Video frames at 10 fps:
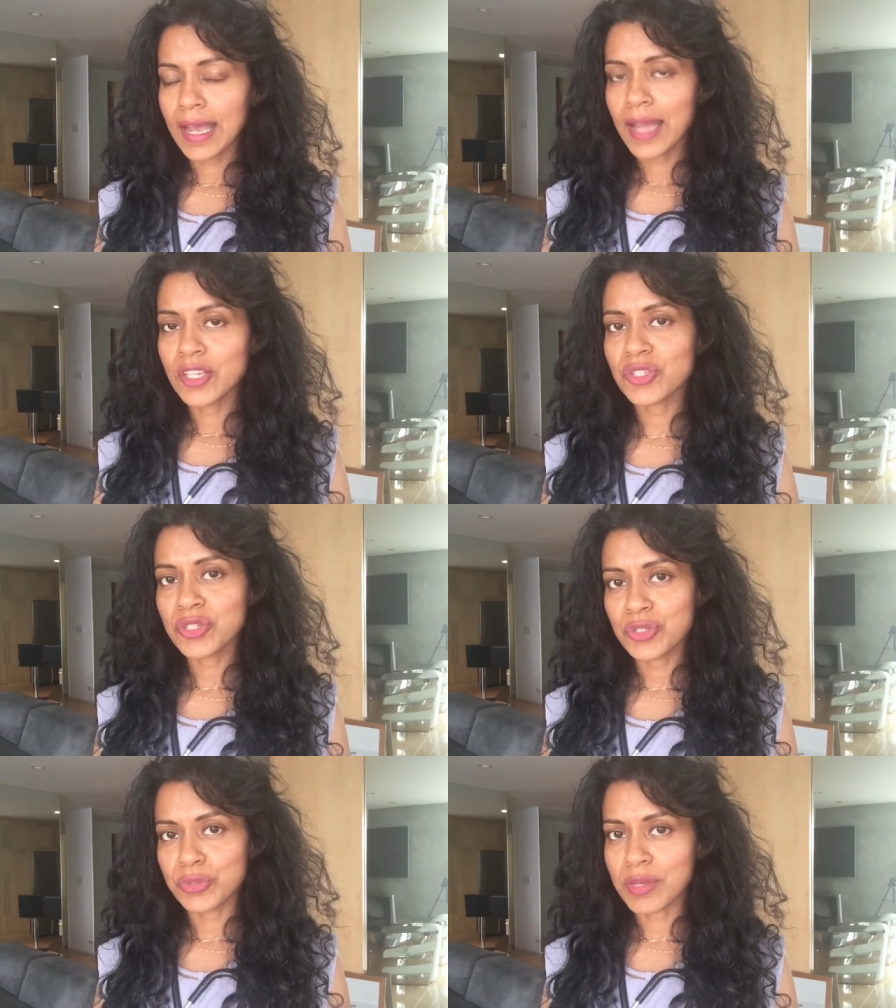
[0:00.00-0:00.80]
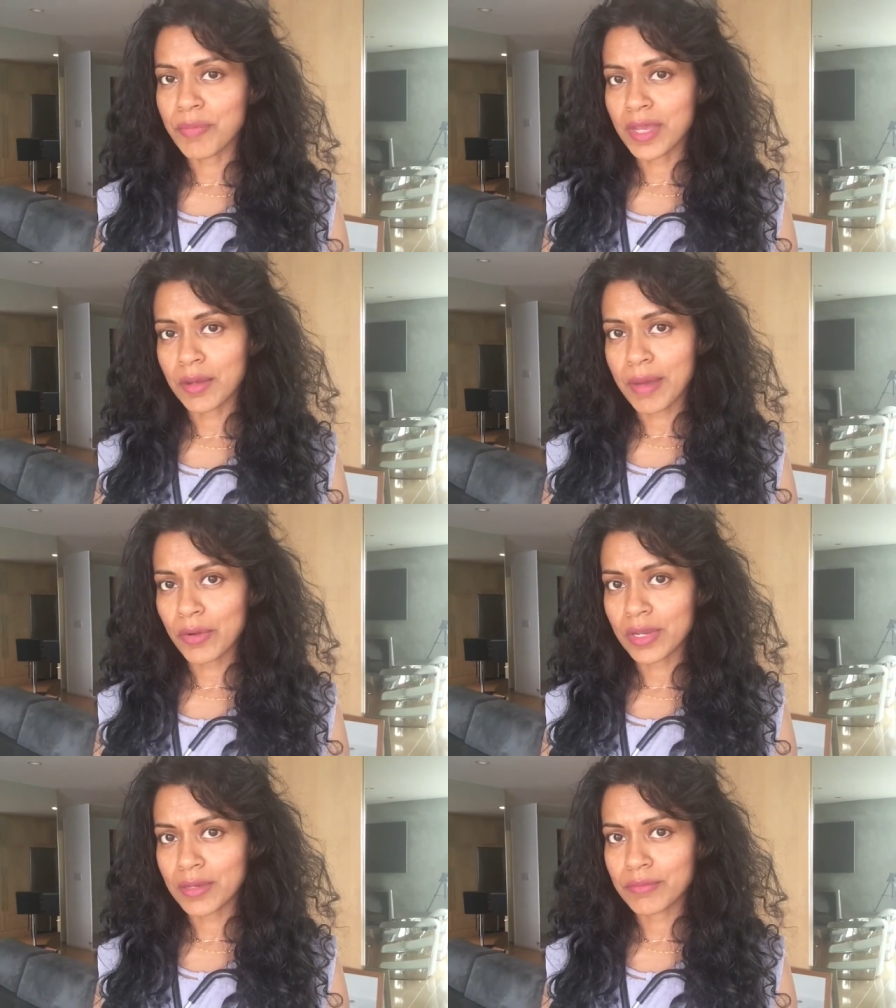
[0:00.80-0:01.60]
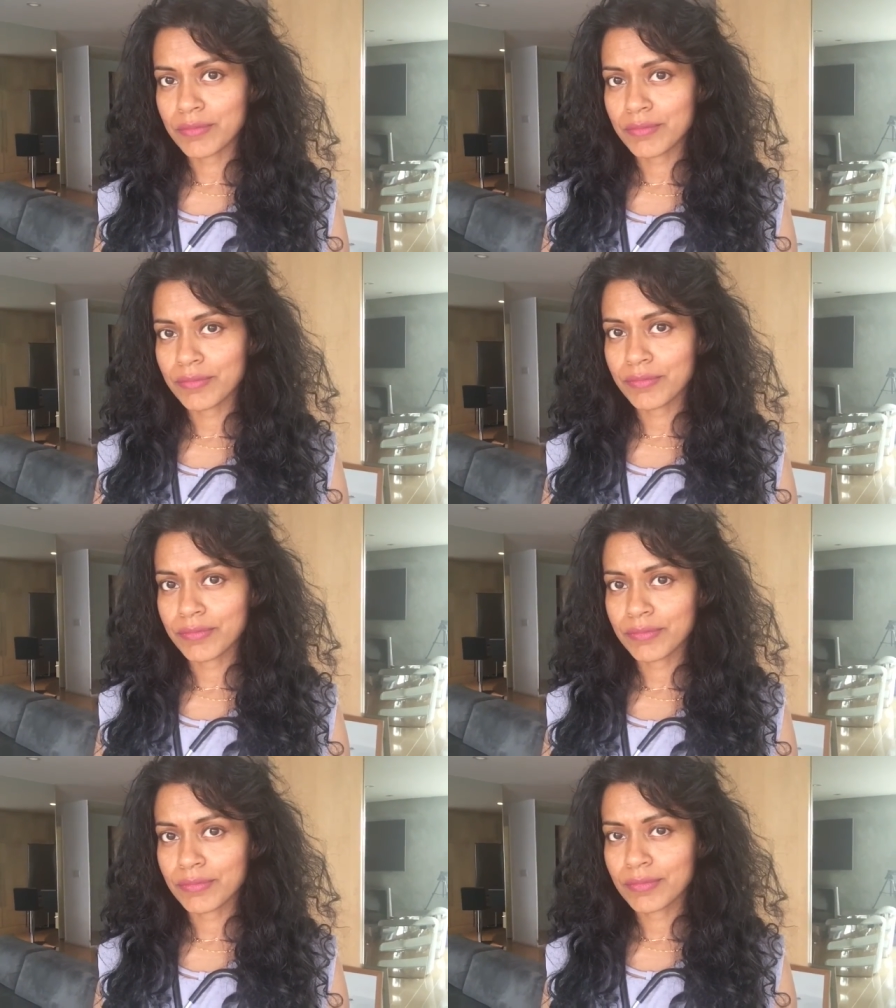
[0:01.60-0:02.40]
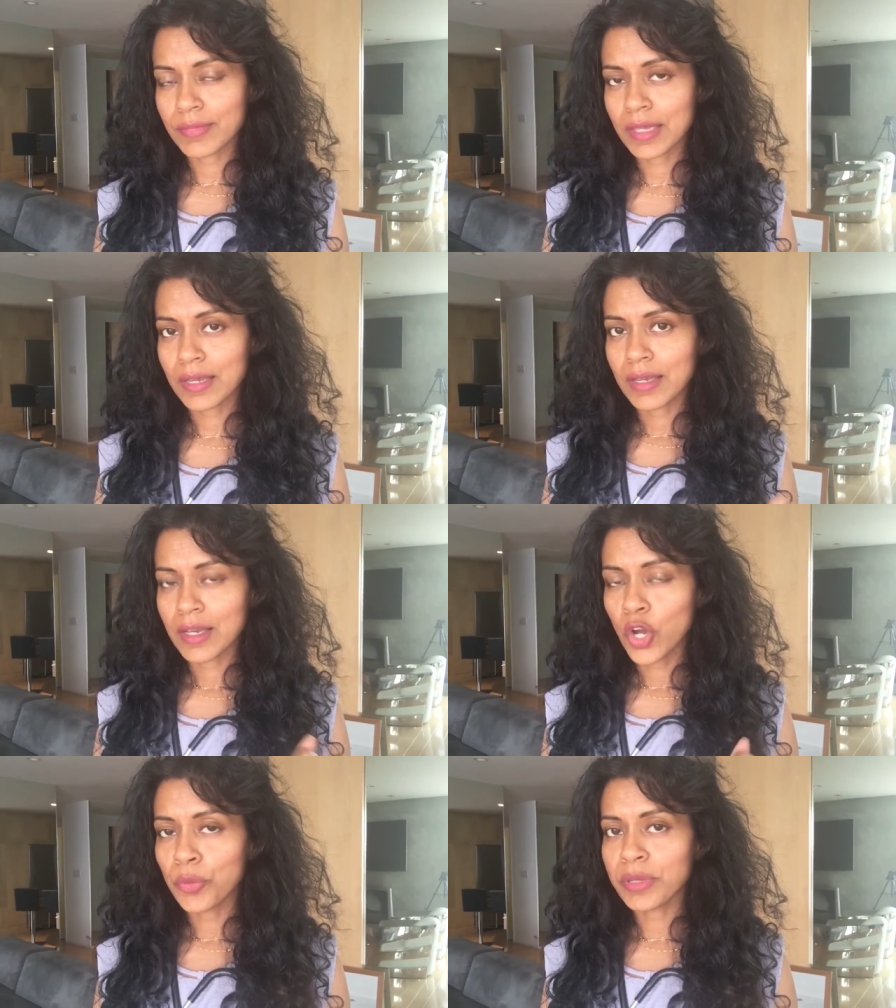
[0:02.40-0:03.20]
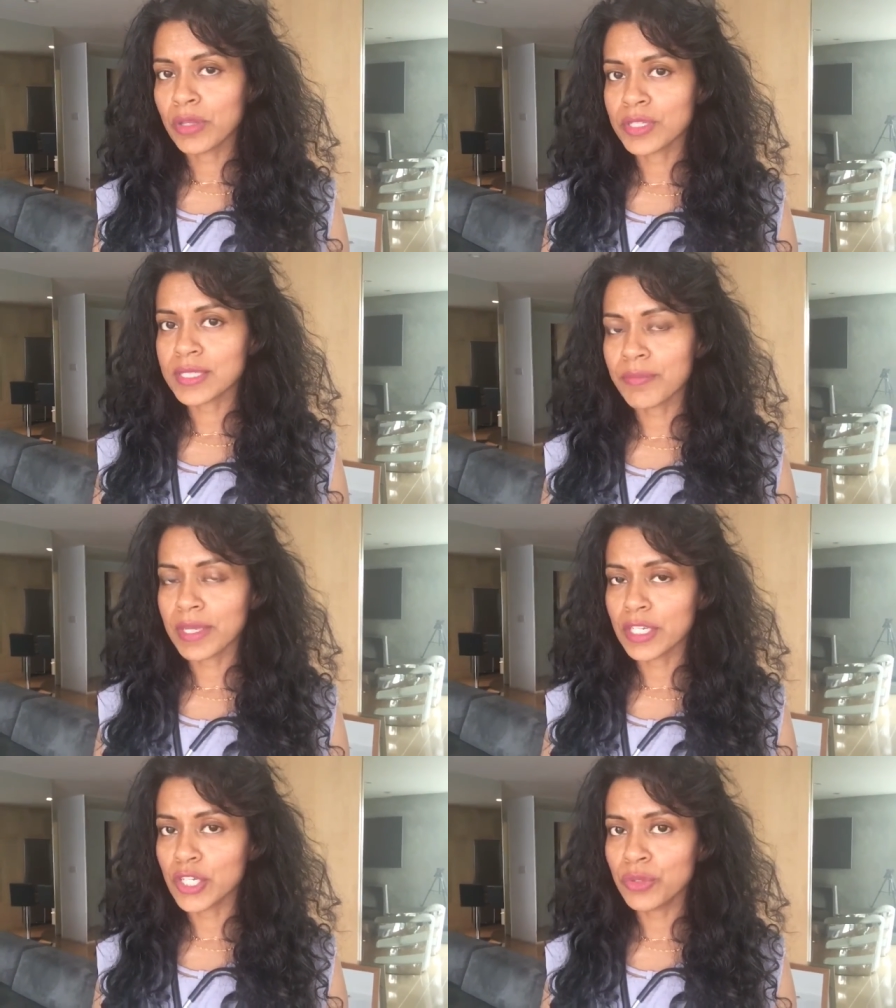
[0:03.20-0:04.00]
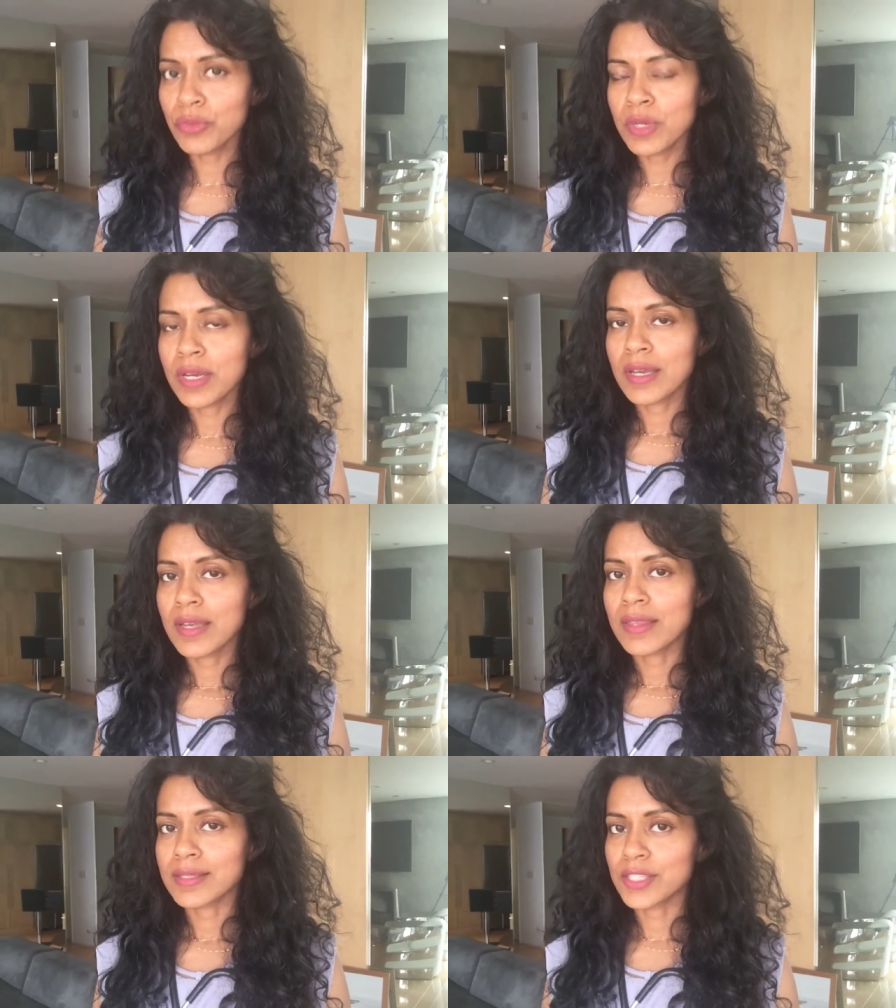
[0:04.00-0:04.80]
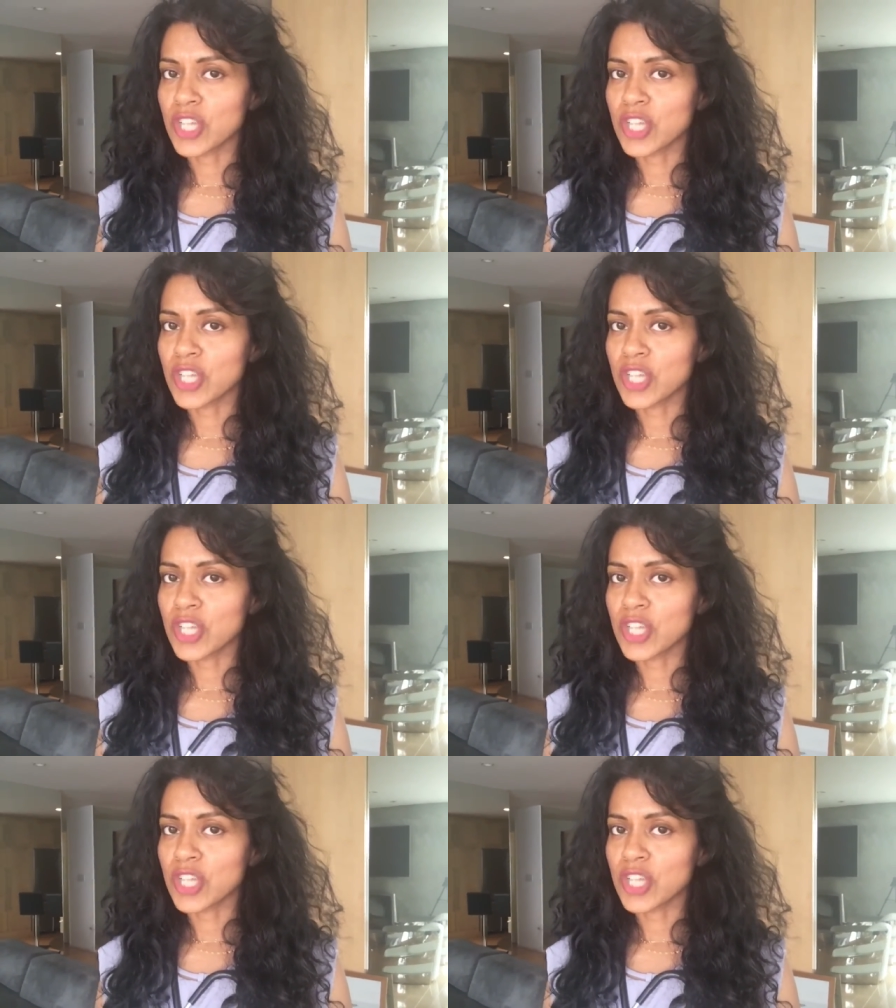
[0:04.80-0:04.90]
and you should do something about it. Hope you learned something new. This is